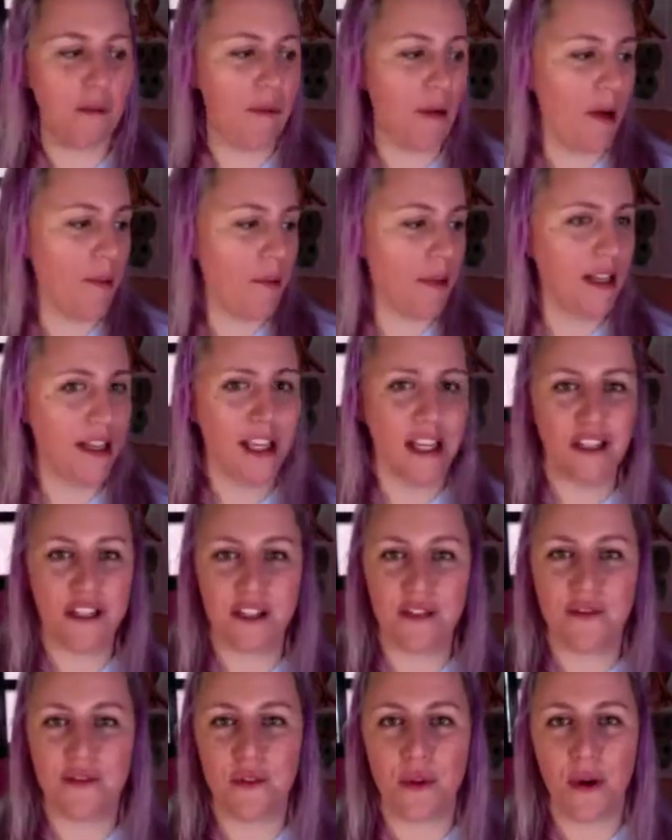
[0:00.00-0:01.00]
mop the
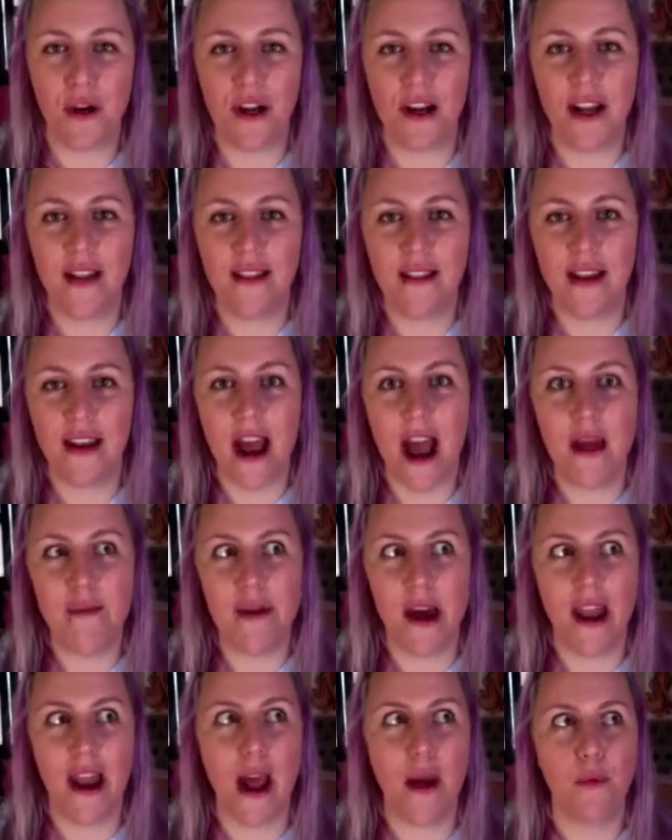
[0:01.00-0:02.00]
kitchen floor, and then I
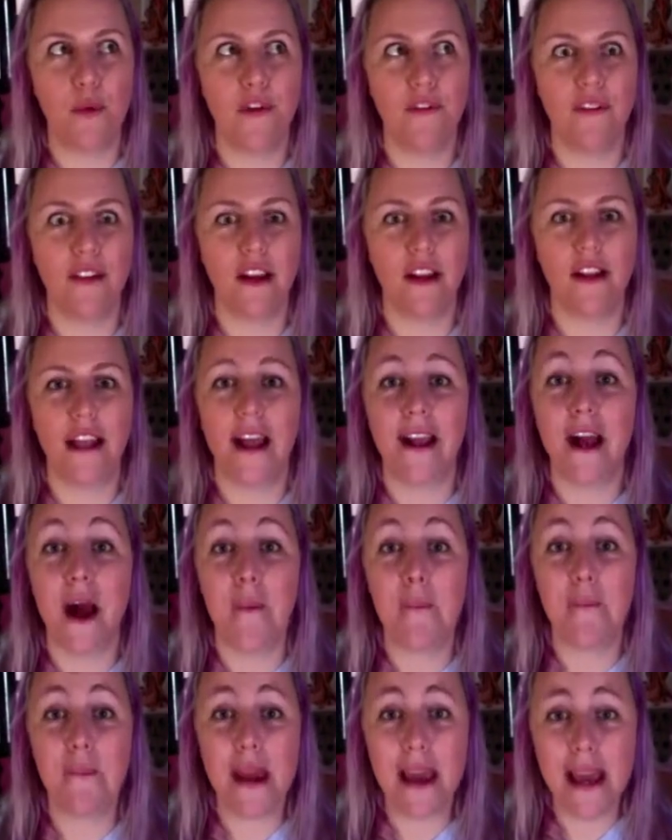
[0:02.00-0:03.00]
bet I will feel like
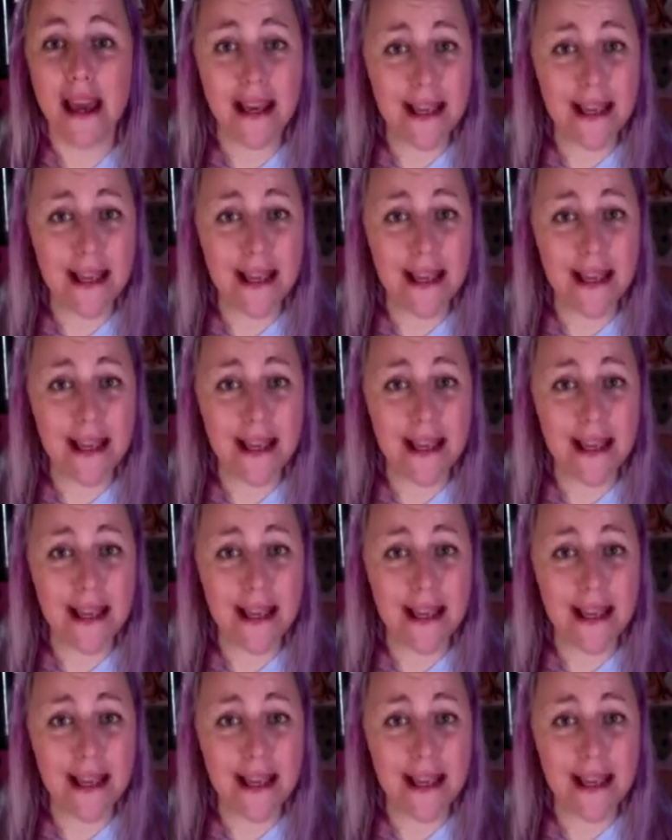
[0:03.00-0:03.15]
amazing.